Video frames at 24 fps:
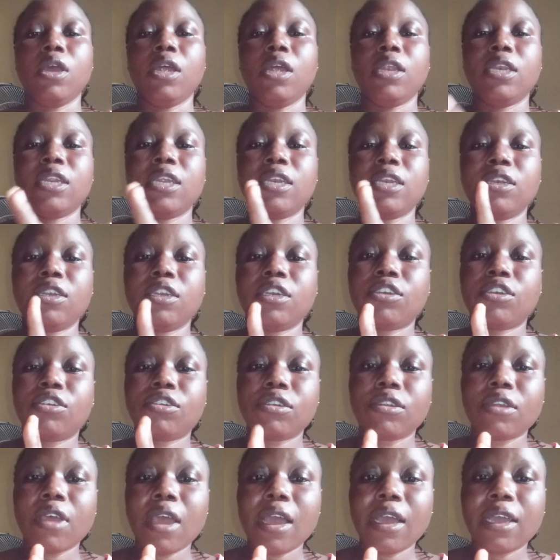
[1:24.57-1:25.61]
Then they
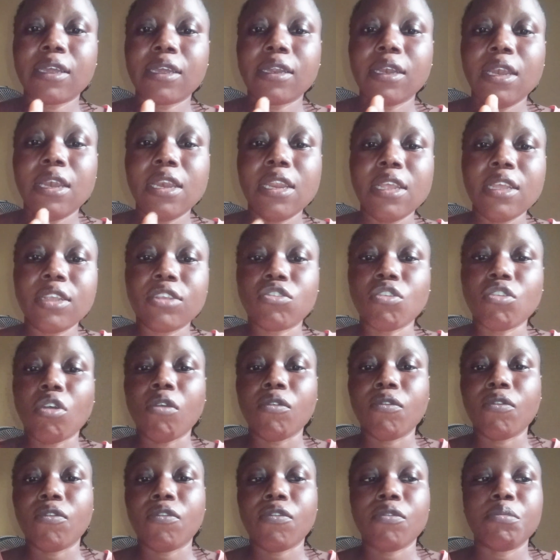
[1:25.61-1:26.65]
track list
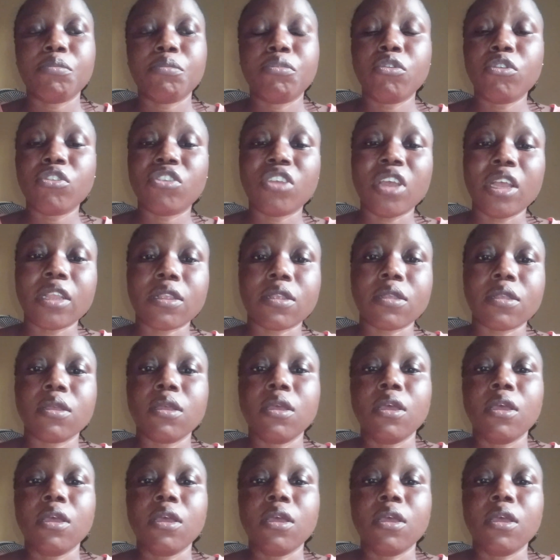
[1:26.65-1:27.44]
of projects